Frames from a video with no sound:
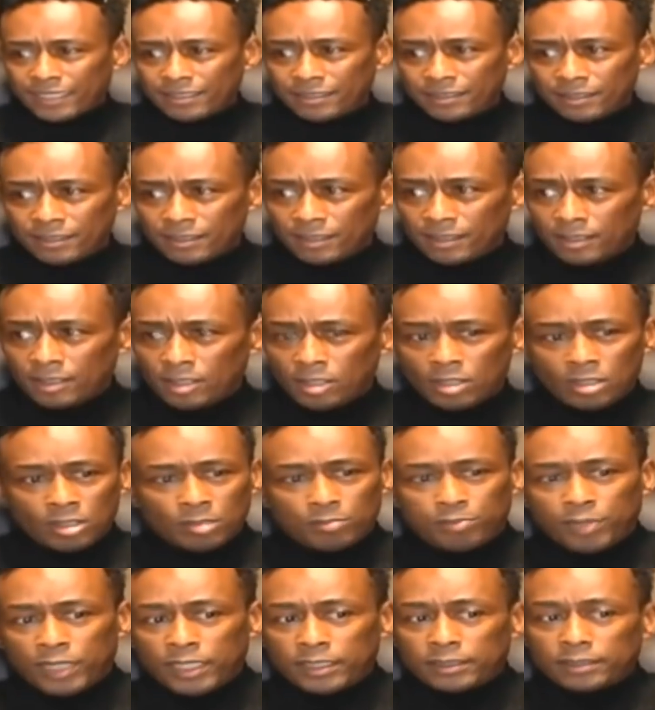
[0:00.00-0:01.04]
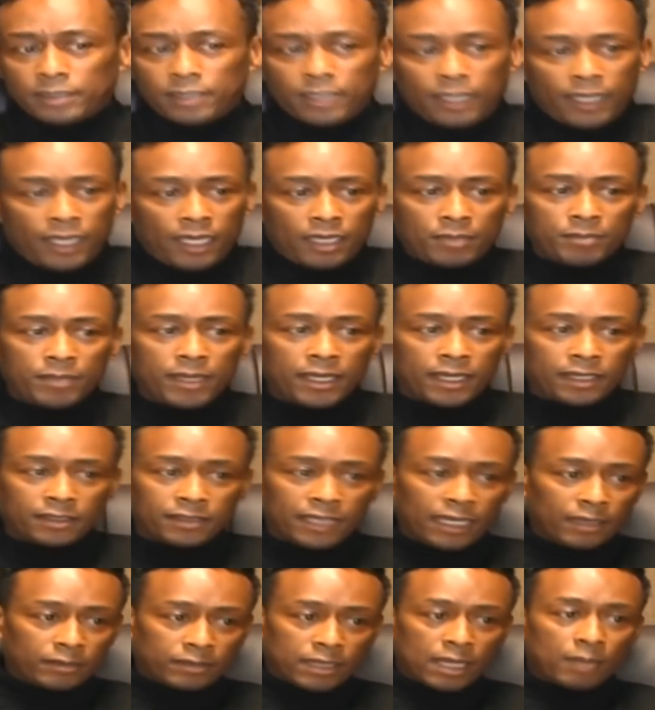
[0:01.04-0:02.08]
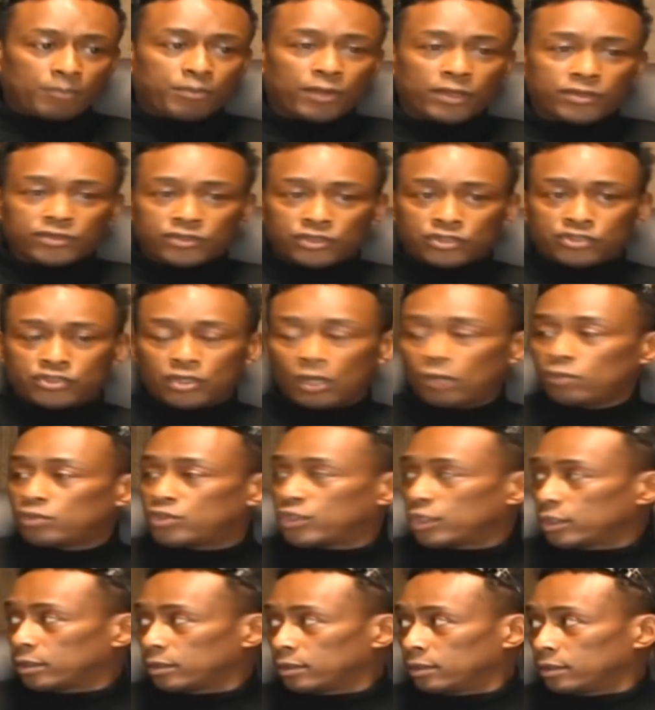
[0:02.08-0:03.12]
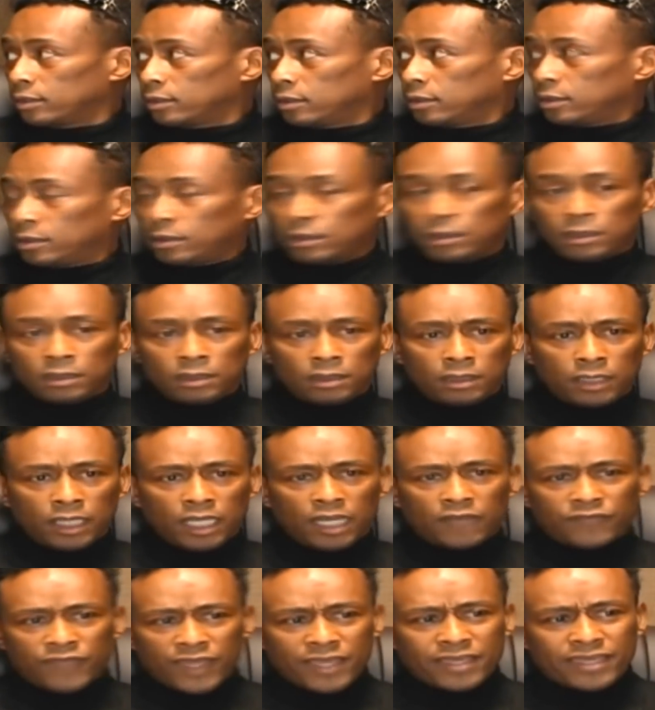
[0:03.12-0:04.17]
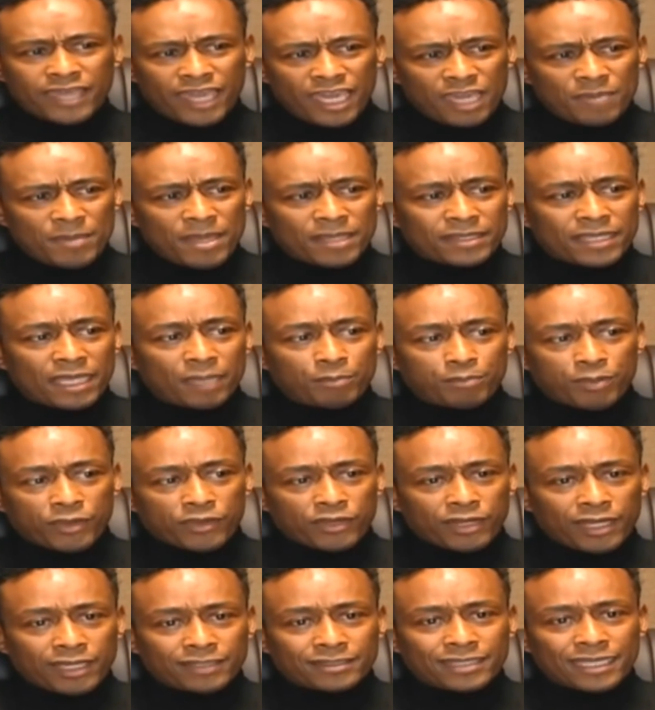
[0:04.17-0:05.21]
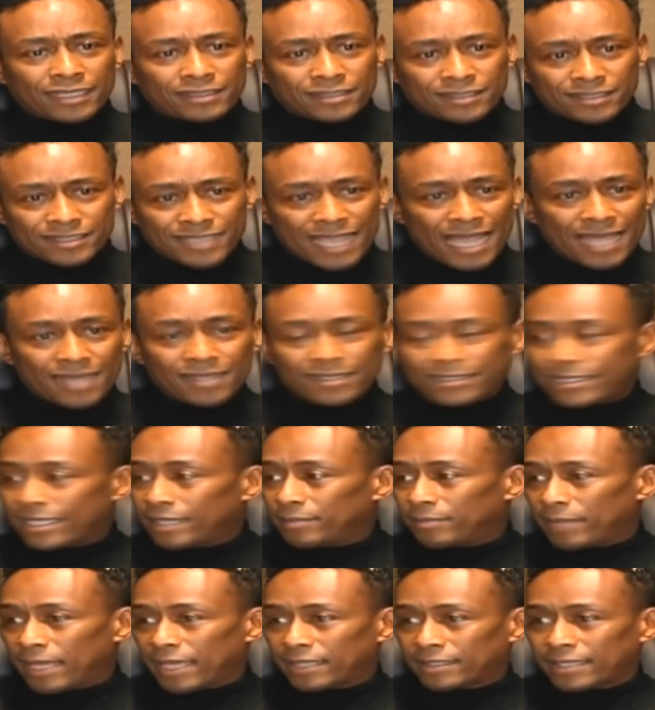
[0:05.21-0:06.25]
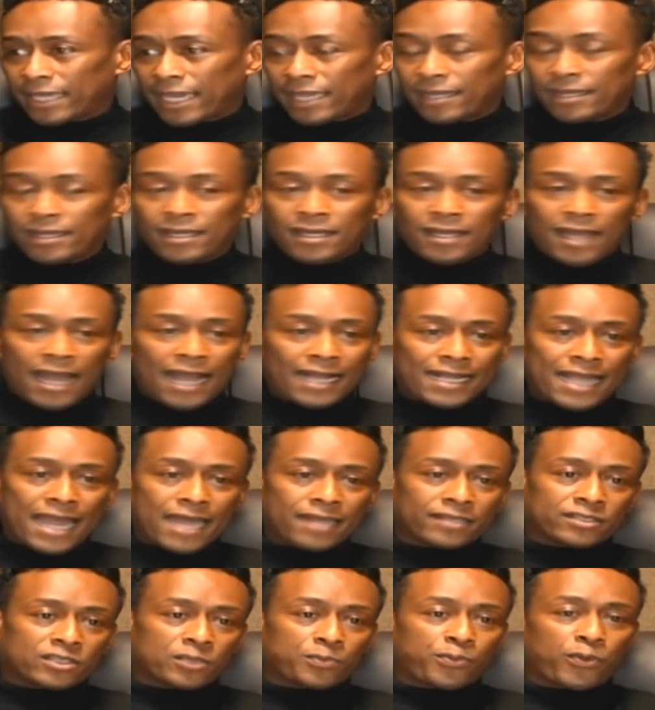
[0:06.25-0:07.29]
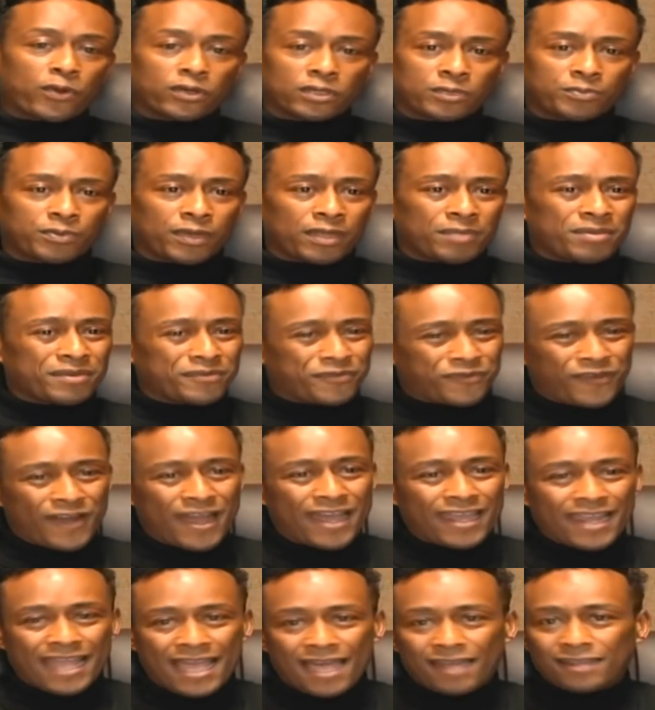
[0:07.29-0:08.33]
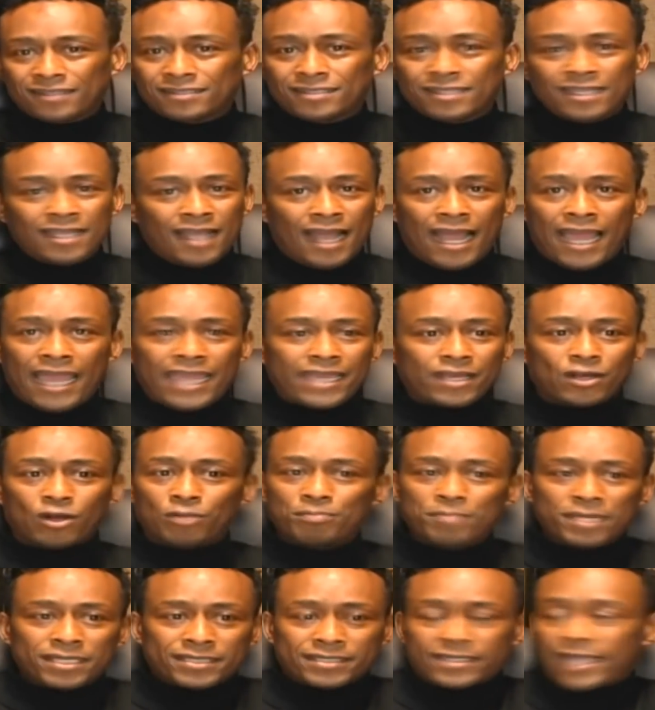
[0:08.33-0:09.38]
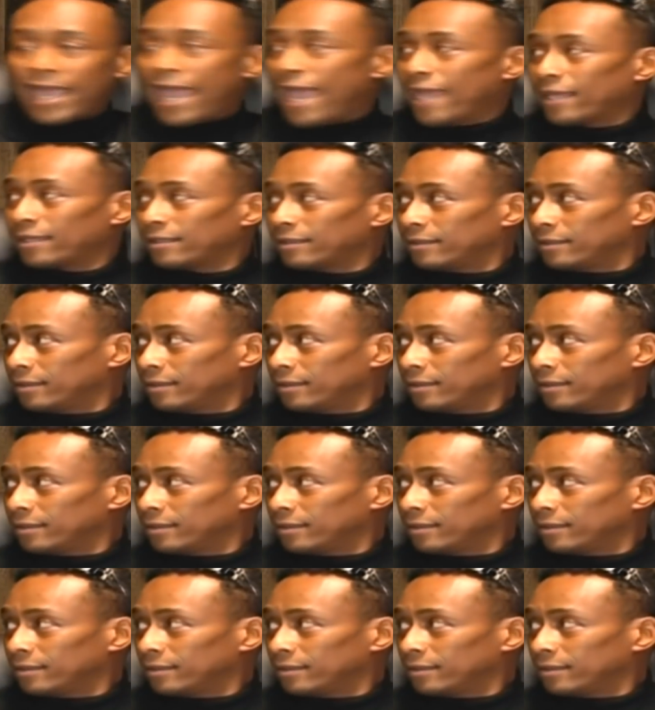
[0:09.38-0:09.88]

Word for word: it. But, hey, man, that, that brother's a soldier. And if they came at that brother like that to silence him like that, I got to support the brother. I mean, five dollars, I ain't going to miss that.